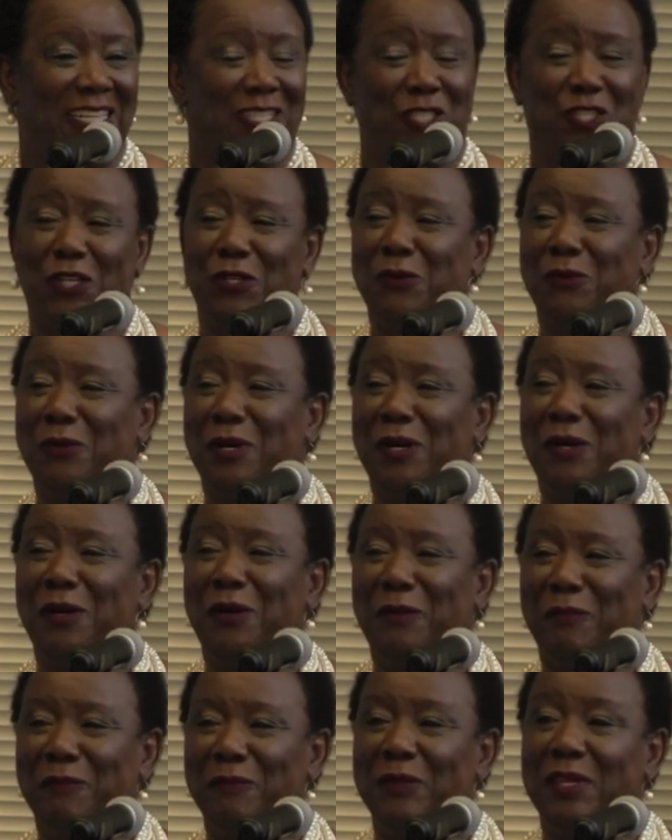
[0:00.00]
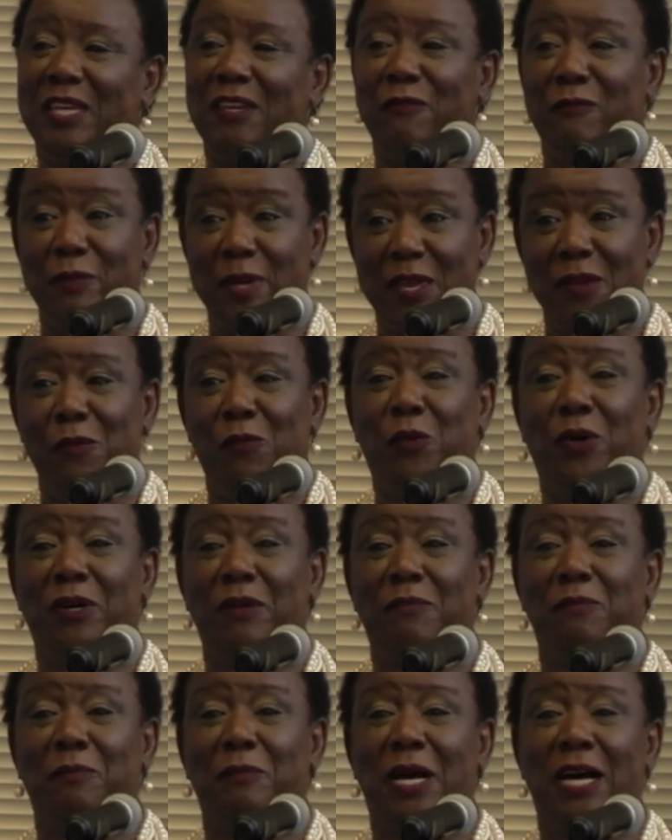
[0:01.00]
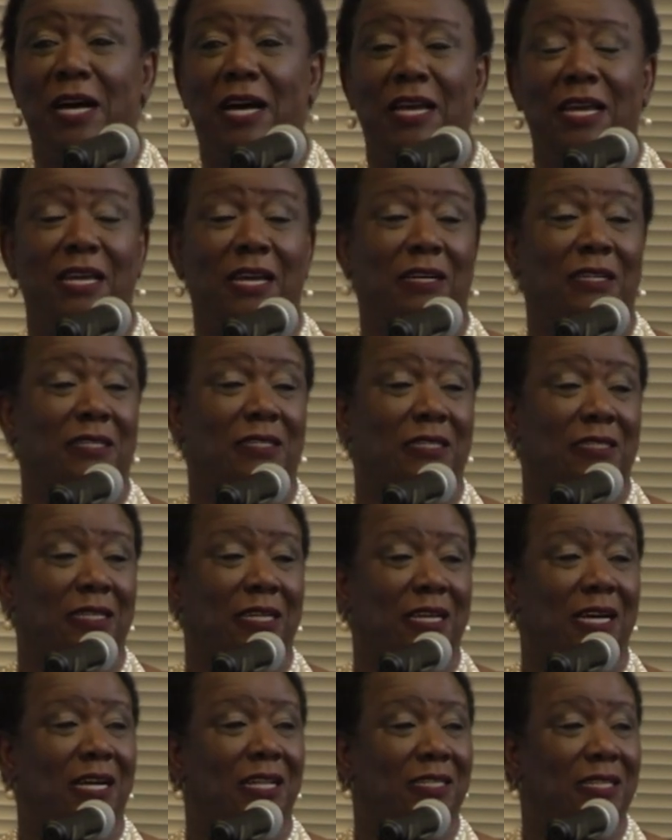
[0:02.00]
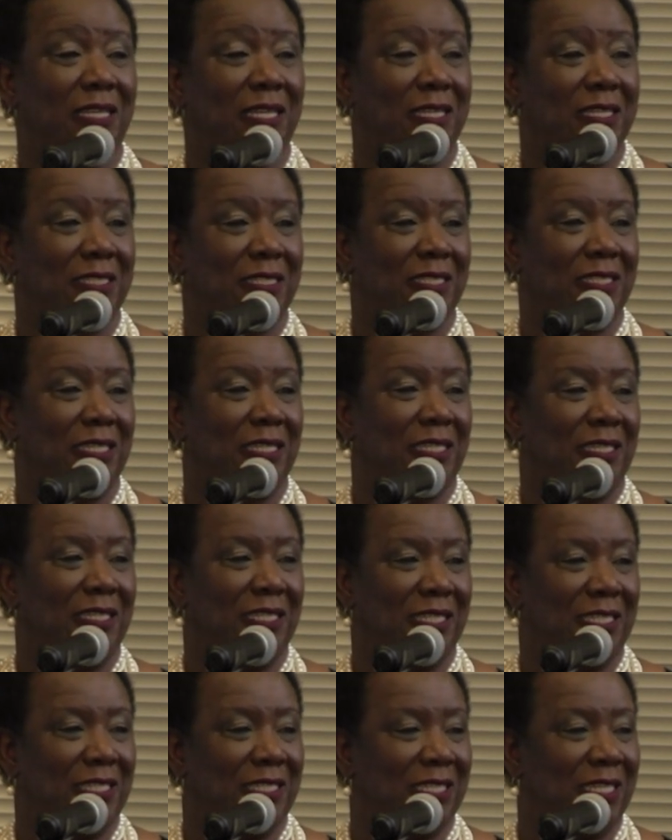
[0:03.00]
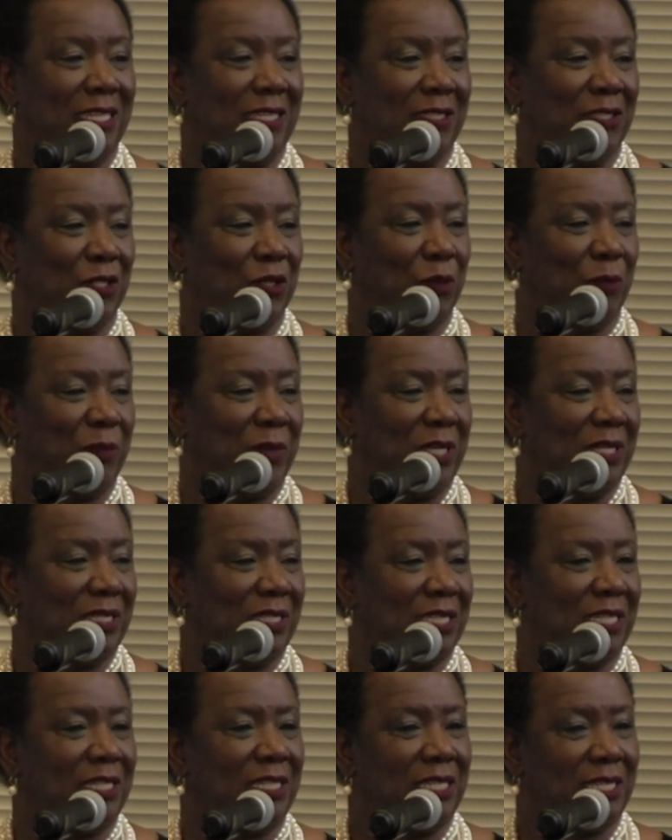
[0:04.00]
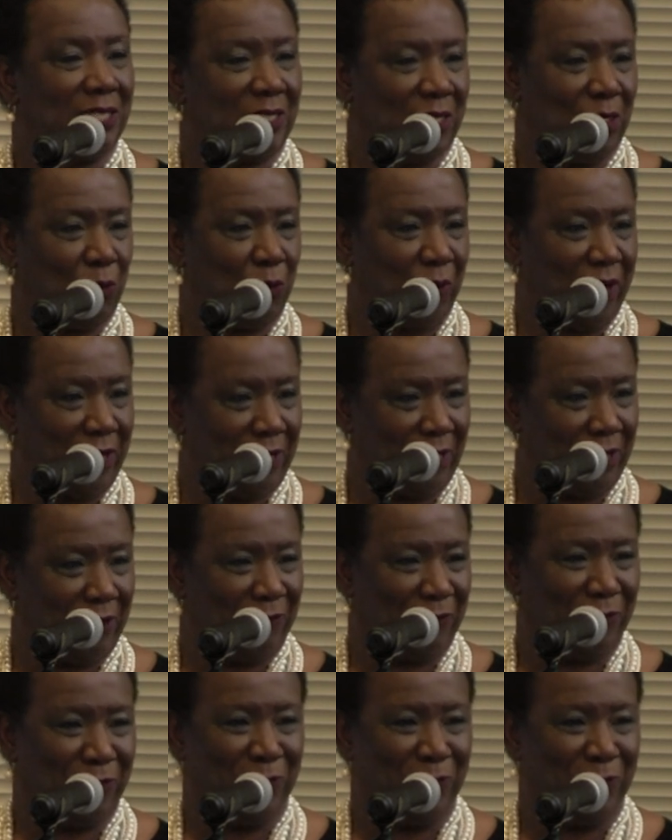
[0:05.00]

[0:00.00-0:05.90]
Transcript: to um, give me what my uh, colleagues in DC told me is the DC way.